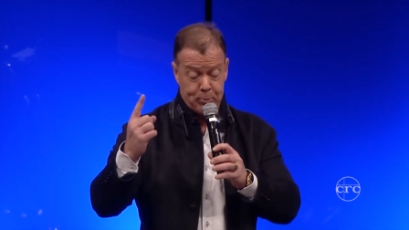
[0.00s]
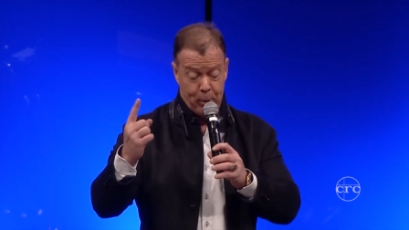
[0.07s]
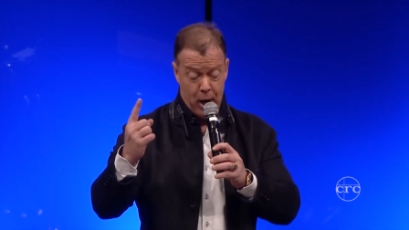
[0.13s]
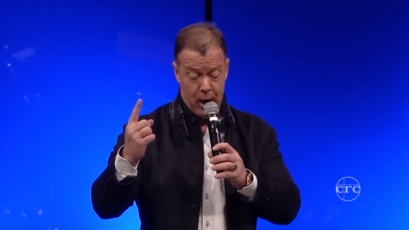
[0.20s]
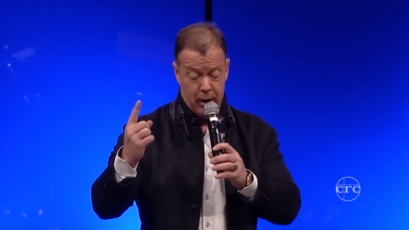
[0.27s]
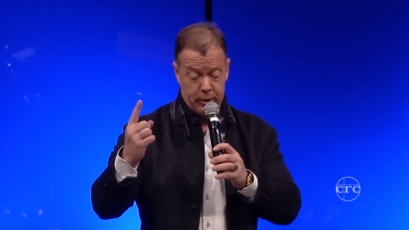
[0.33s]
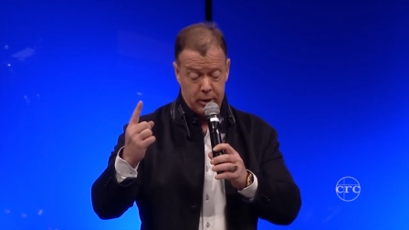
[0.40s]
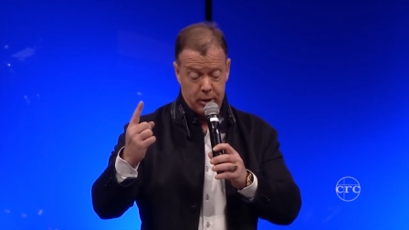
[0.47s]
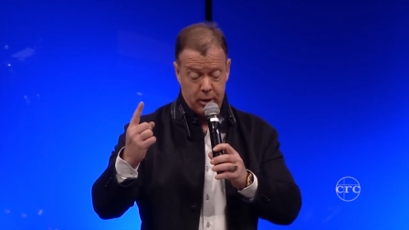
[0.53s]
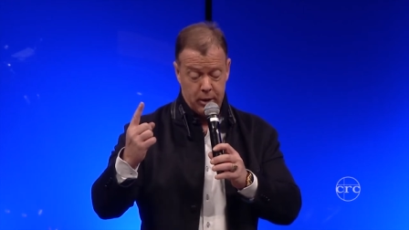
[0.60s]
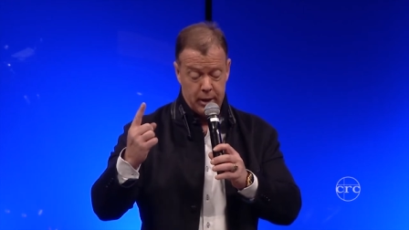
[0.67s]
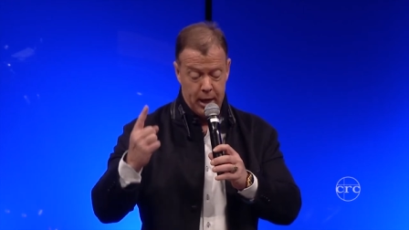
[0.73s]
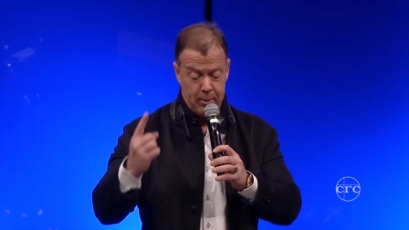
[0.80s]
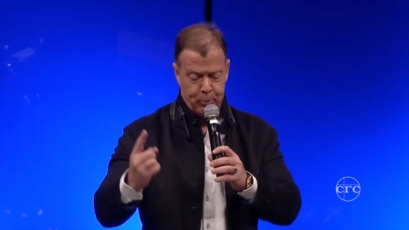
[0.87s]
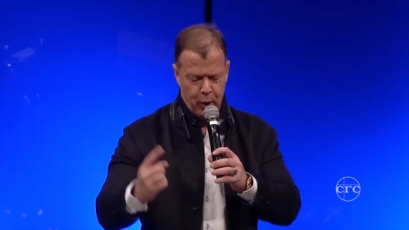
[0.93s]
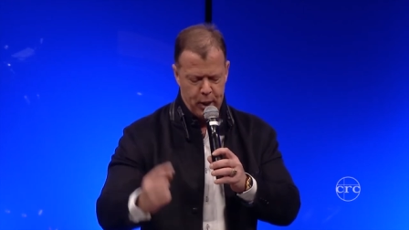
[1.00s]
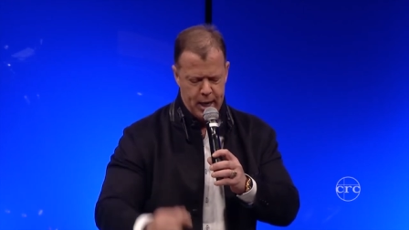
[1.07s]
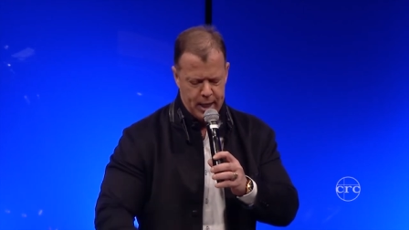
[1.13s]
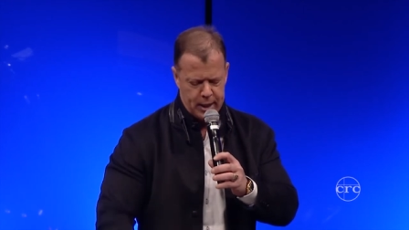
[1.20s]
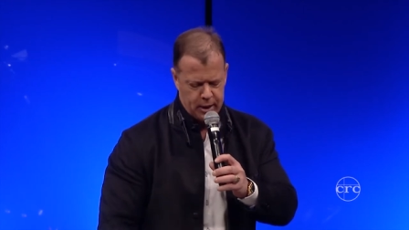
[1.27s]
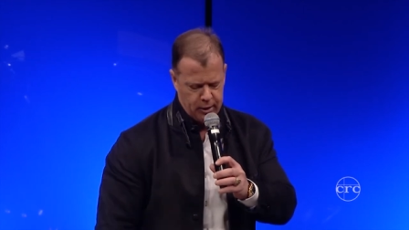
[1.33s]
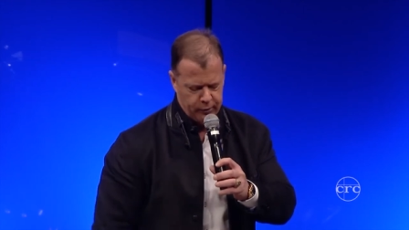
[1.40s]
paths that he
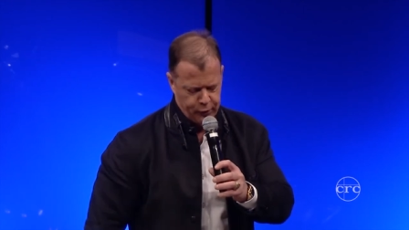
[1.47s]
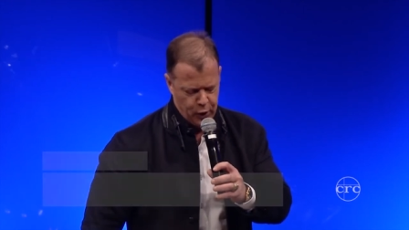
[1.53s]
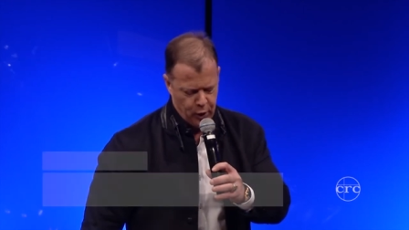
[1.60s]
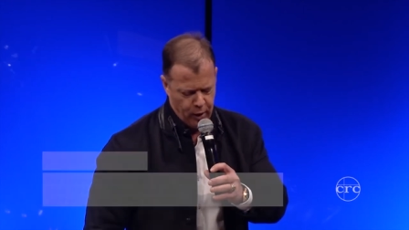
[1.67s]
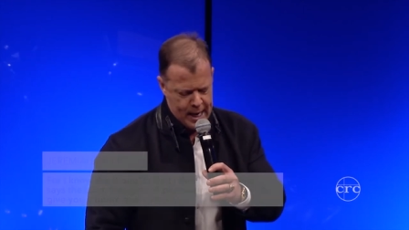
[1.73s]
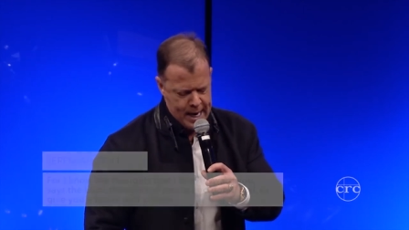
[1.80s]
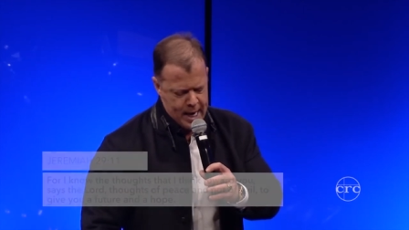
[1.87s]
predestined for you.